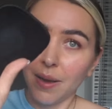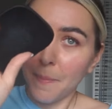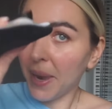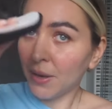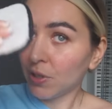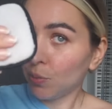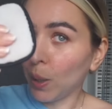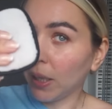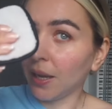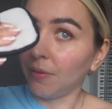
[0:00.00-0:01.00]
make this
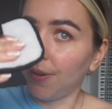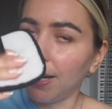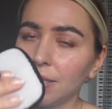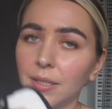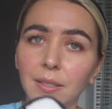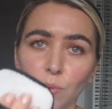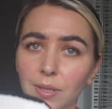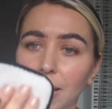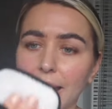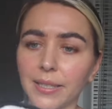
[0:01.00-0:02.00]
wet at first with
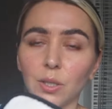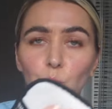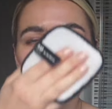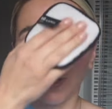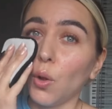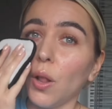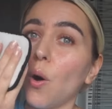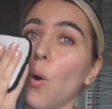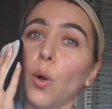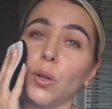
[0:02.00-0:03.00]
the excess water,
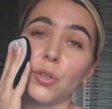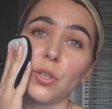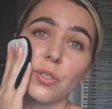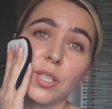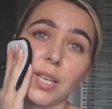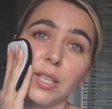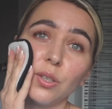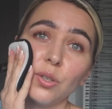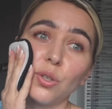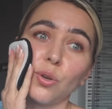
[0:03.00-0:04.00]
hold on your
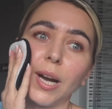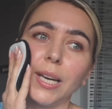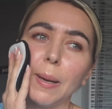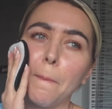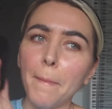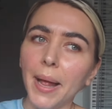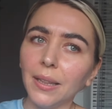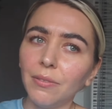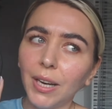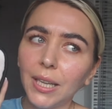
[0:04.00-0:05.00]
skin to kind of melt
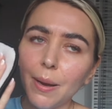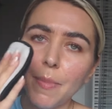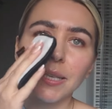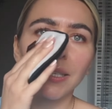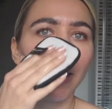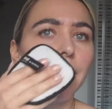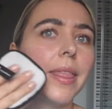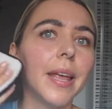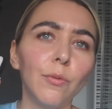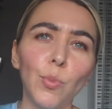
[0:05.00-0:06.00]
the clay mask and
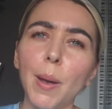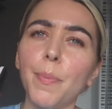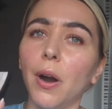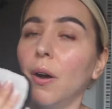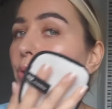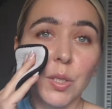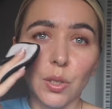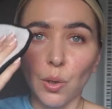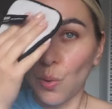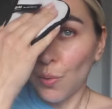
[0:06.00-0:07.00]
then wipe it off.
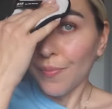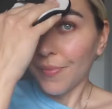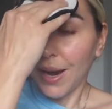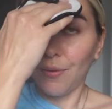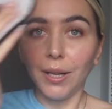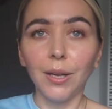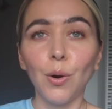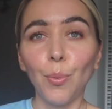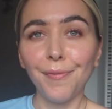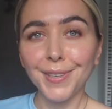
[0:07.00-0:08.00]
So I really
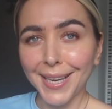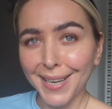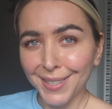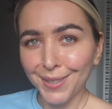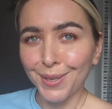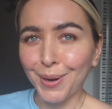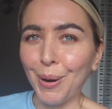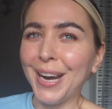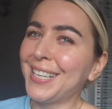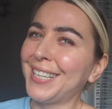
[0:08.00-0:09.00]
hope this answers your
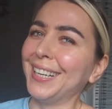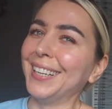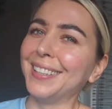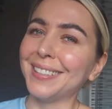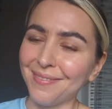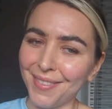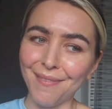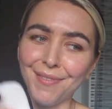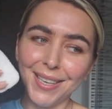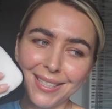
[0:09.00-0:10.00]
question.
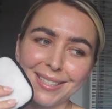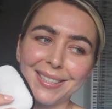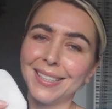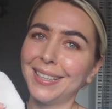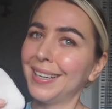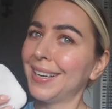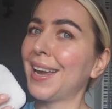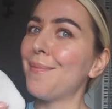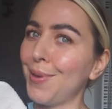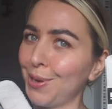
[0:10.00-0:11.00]
This
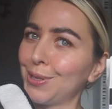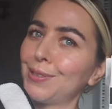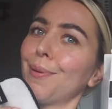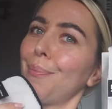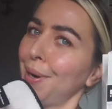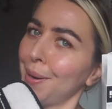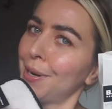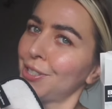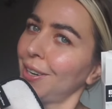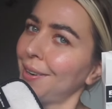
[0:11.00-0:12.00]
can be used for pretty
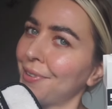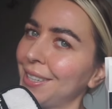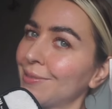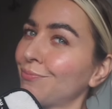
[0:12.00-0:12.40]
much anything.